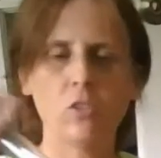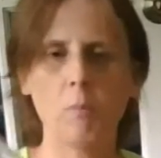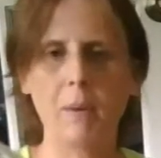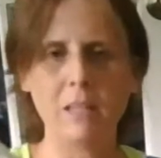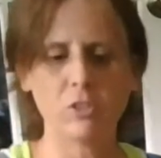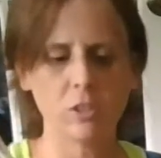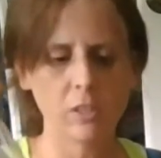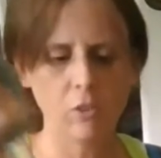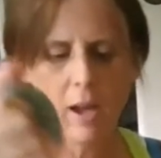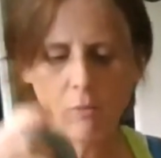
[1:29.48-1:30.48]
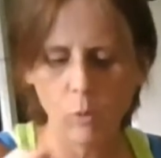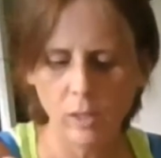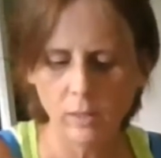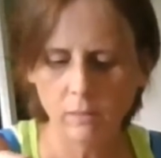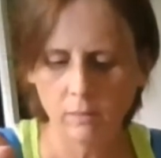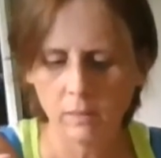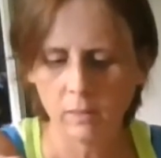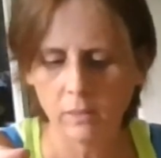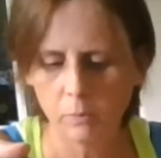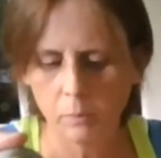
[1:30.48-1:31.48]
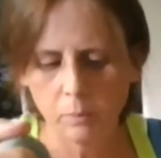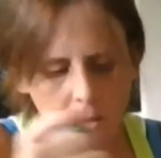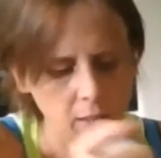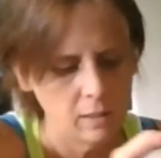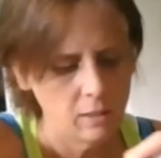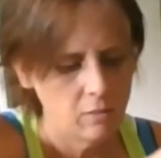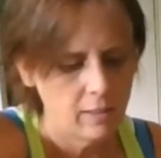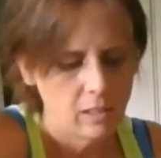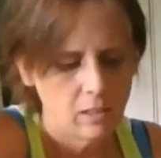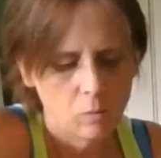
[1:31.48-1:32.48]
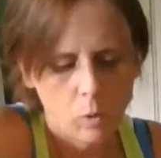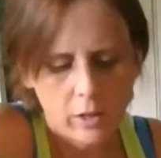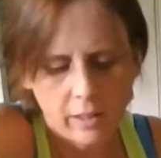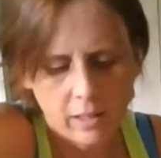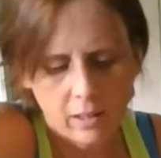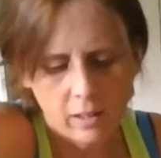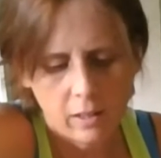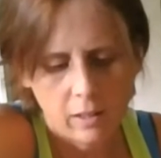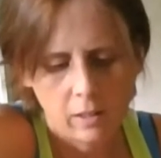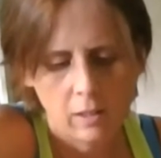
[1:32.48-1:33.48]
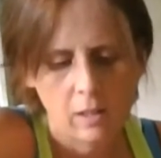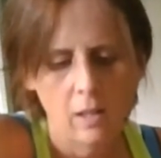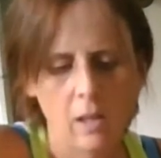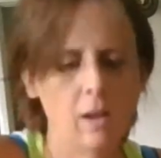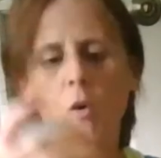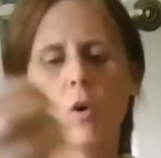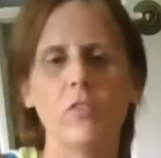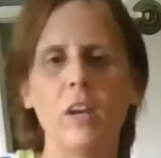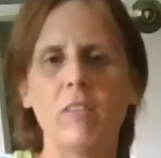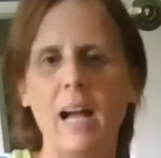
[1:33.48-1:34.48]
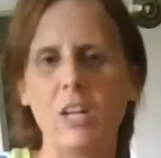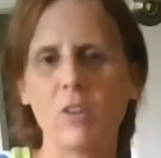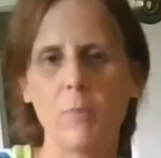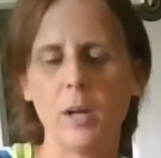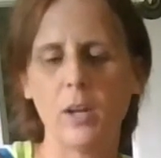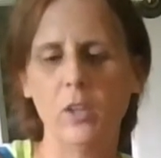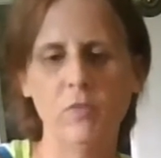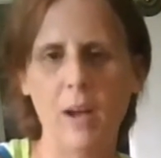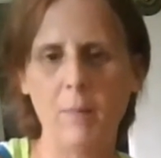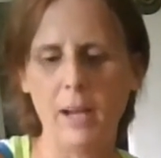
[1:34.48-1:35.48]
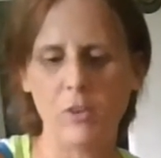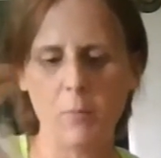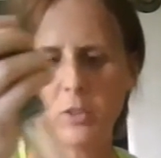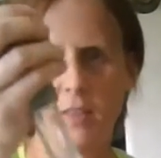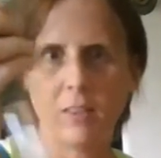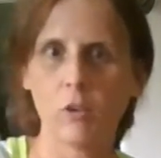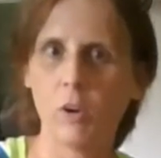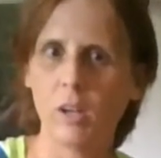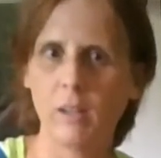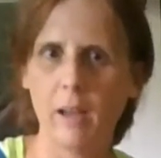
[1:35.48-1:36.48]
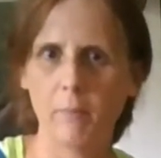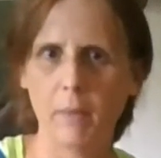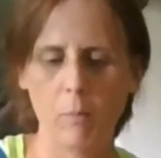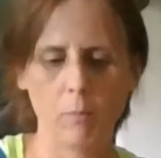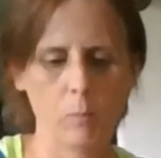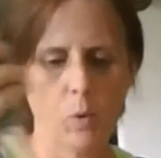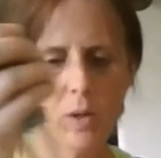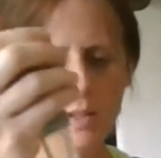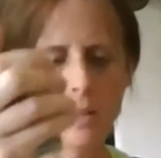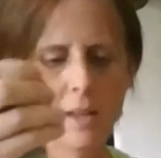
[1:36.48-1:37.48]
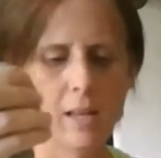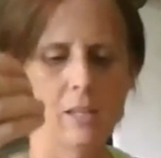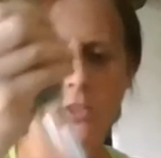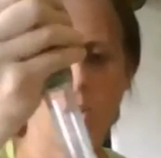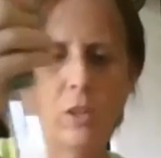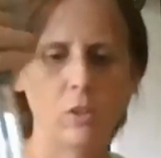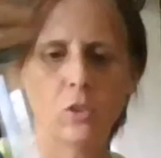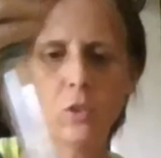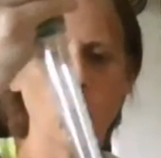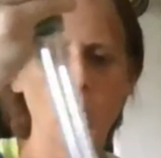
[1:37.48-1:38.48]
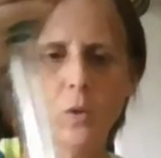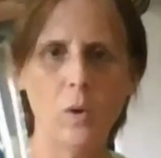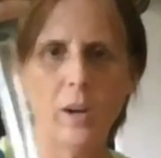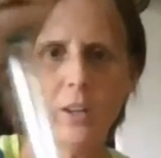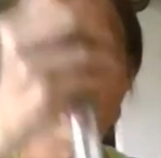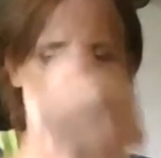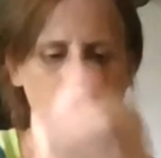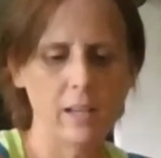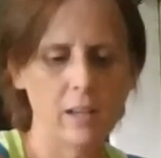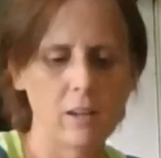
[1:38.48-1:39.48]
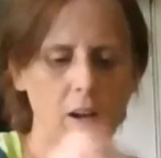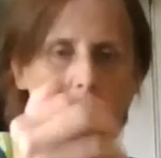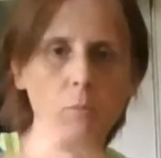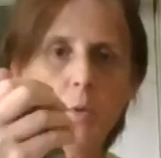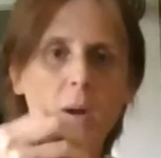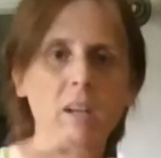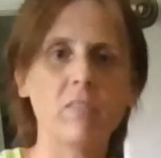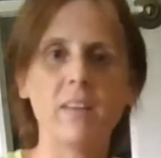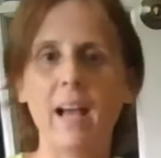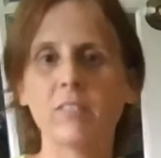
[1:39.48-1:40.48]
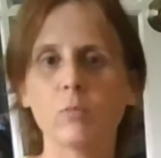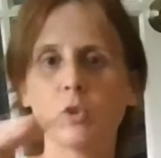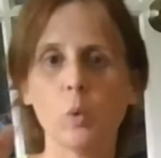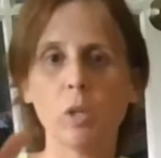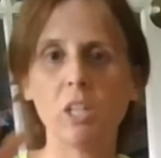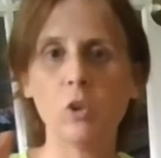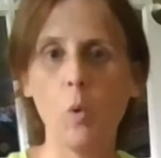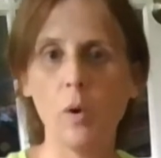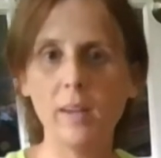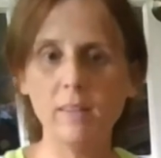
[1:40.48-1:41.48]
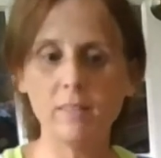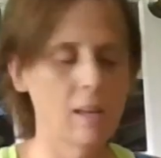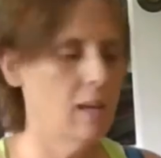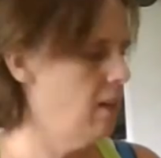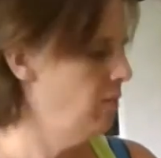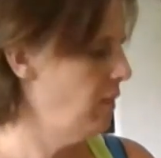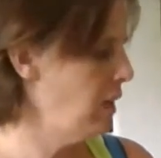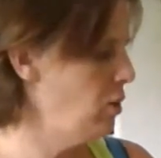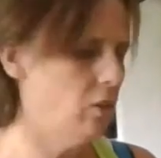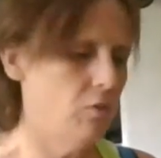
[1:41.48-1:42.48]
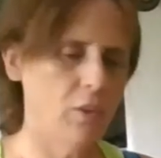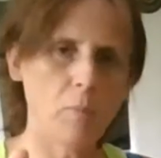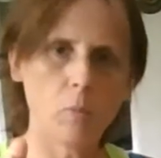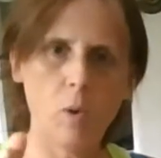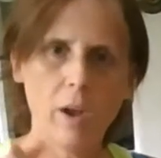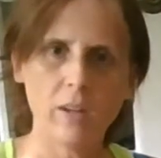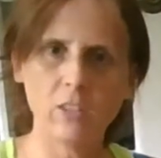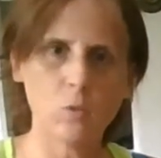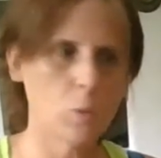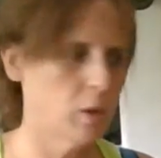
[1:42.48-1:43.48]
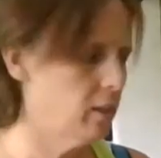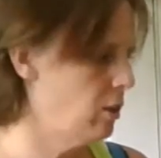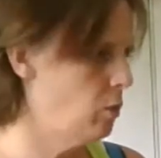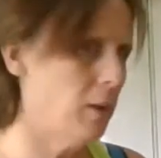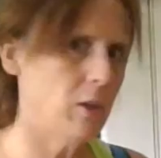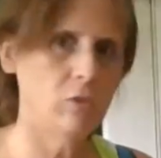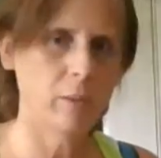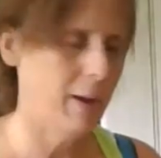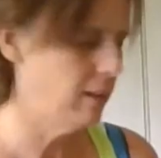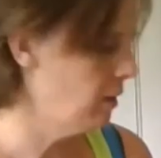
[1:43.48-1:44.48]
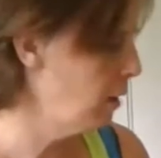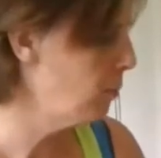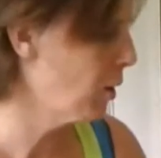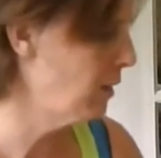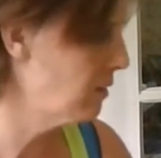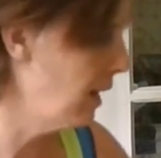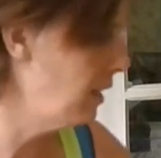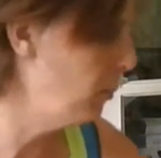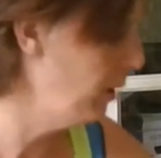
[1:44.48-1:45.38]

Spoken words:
baster if you have one. Put some water on here. Or if you have an eyedropper, I couldn't find my eyedroppers. I think they're at work. So you can squirt water in there. You might even have some squirty toys that you can fill up with water and squirt that you might use in the bathtub or outside to play